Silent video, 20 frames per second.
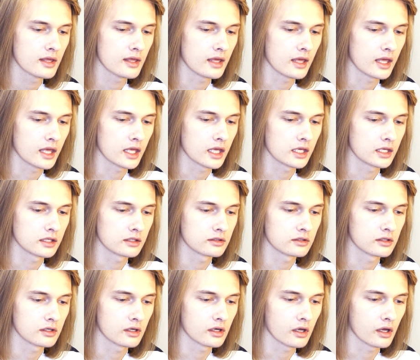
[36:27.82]

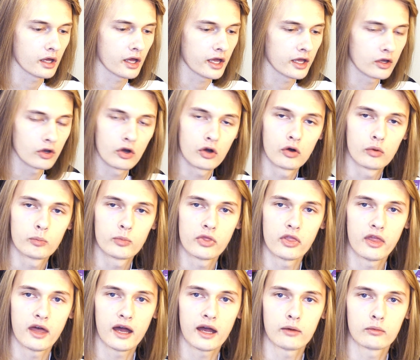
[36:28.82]
And I hope
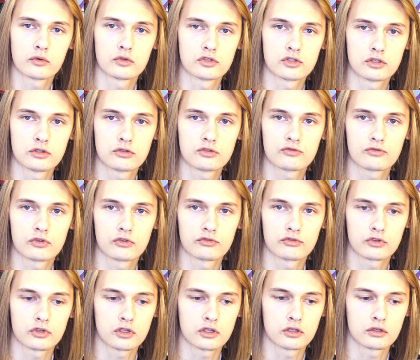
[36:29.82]
that was useful
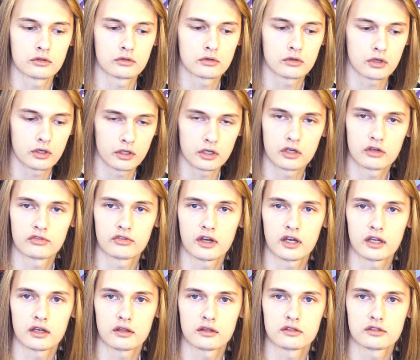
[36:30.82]
for you,
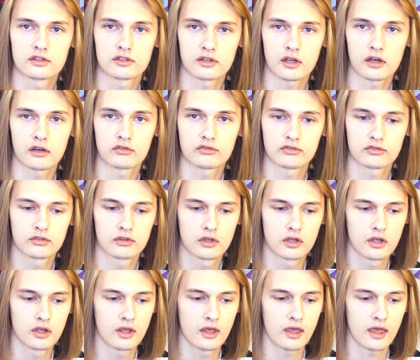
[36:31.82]
clarified stuff,
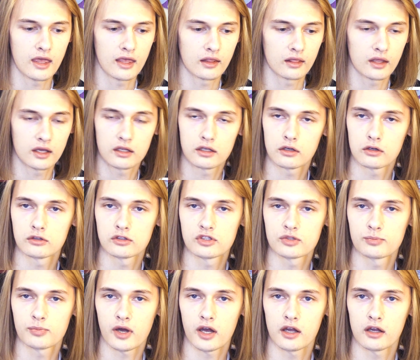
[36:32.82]
and that you're
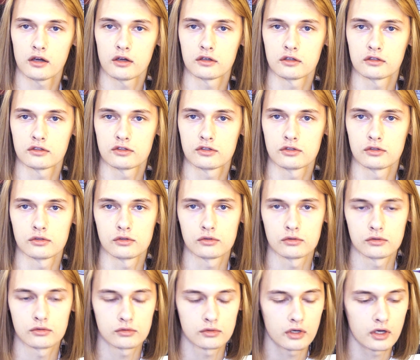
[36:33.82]
inspired
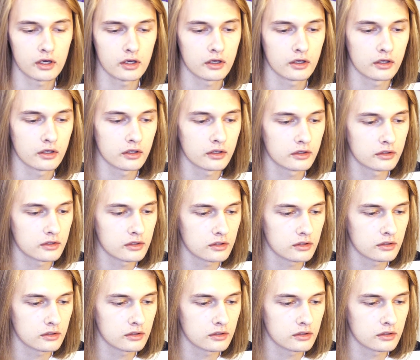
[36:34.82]
to